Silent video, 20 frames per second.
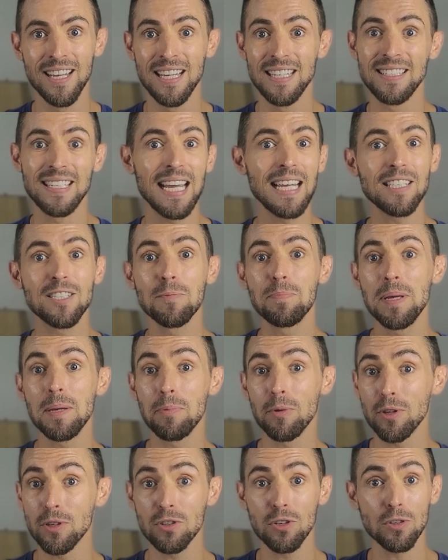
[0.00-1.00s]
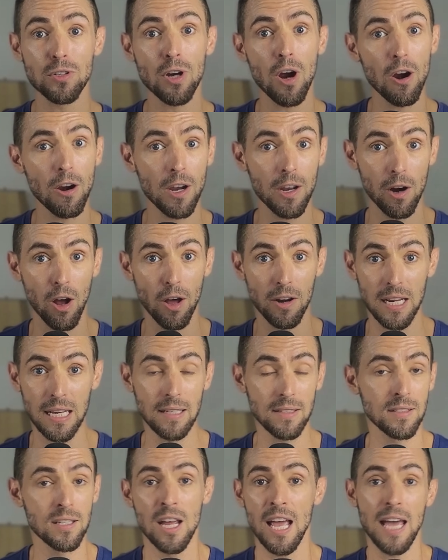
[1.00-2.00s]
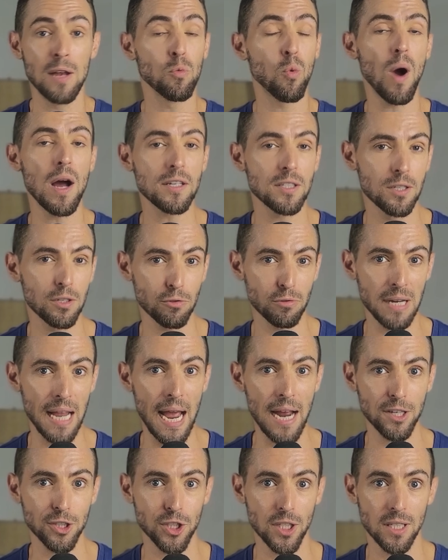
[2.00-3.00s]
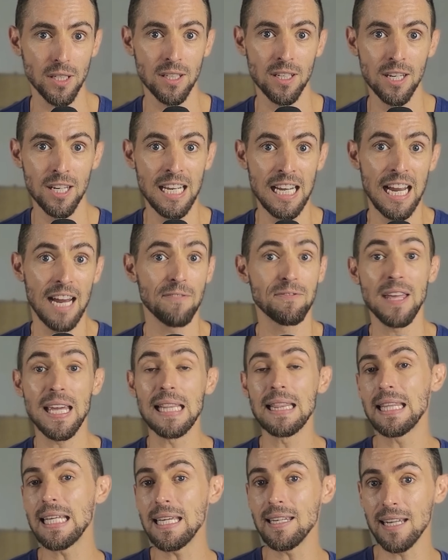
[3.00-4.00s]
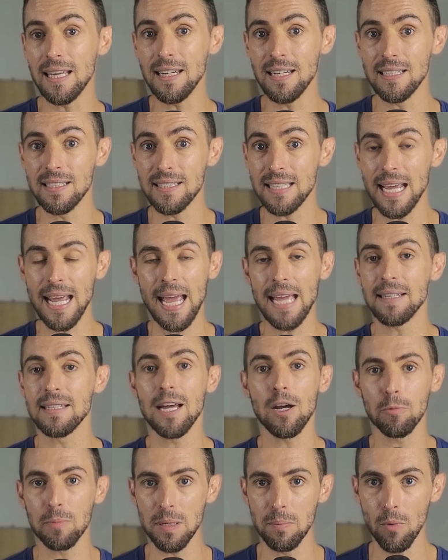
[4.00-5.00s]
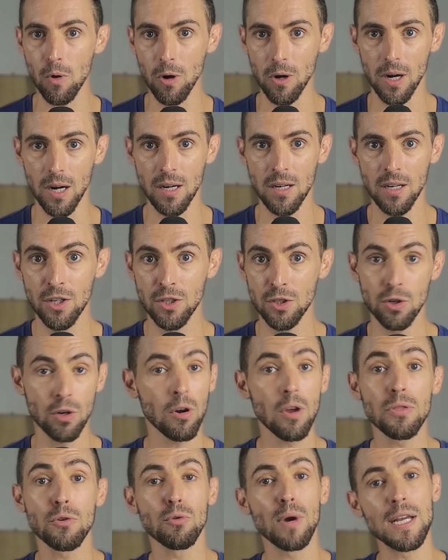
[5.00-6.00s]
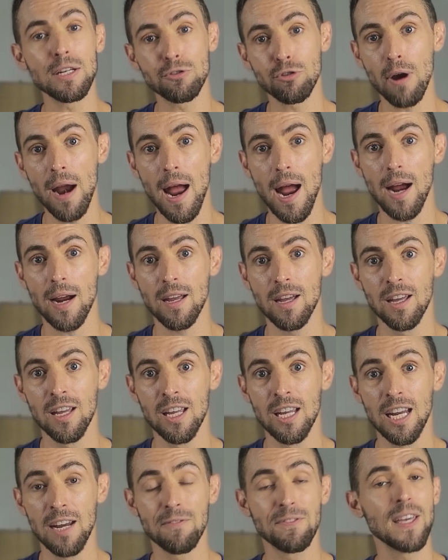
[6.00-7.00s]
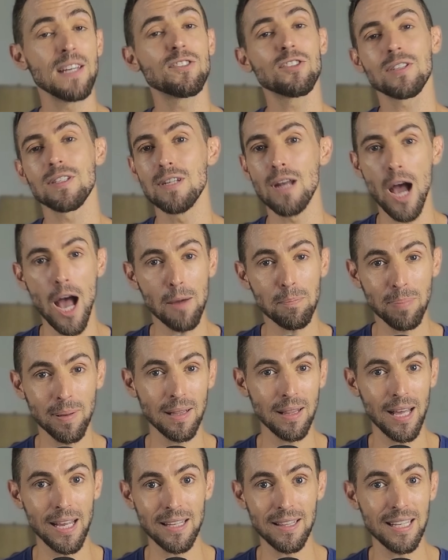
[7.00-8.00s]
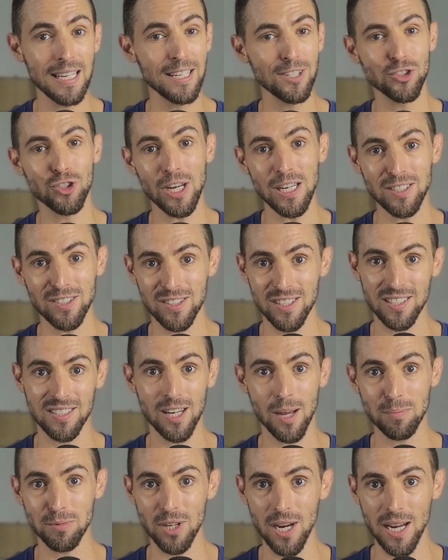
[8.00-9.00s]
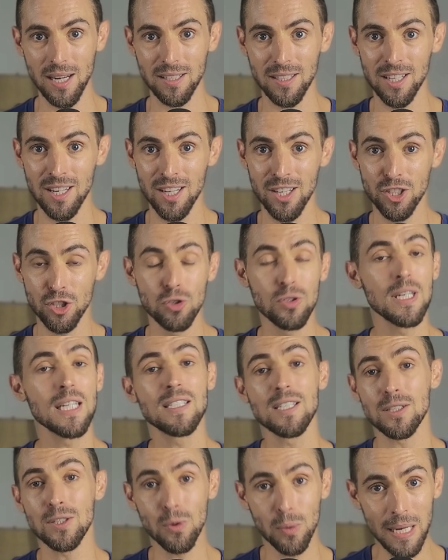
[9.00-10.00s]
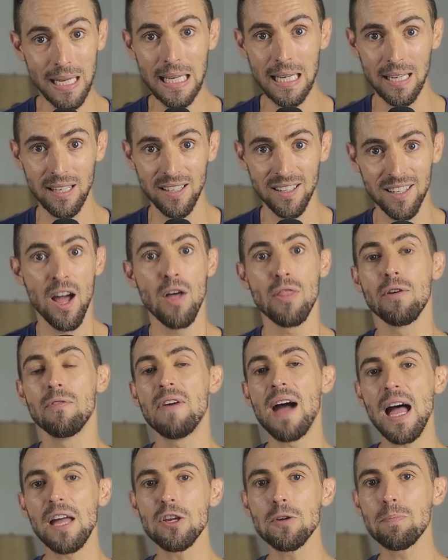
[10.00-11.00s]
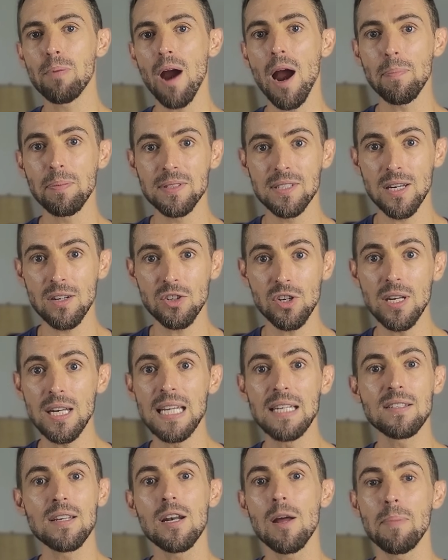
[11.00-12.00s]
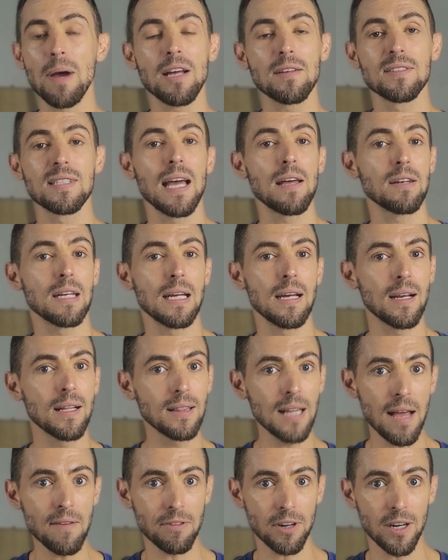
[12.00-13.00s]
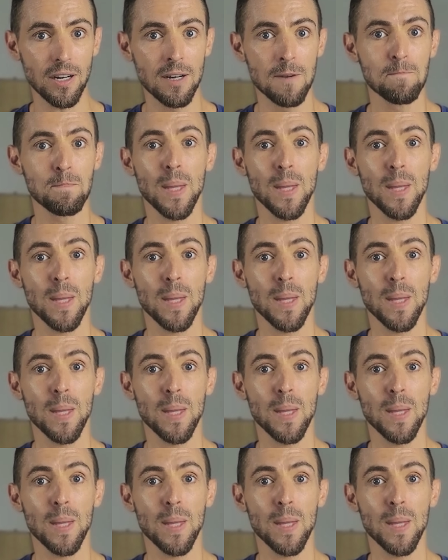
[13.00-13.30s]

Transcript: Say it to people in your target audience and watch their reaction. If they lean in and say, hey, tell me more, you're on the right track. If they just nod politely and change the subject, you need to tweak it. The value proposition isn't about sounding clever.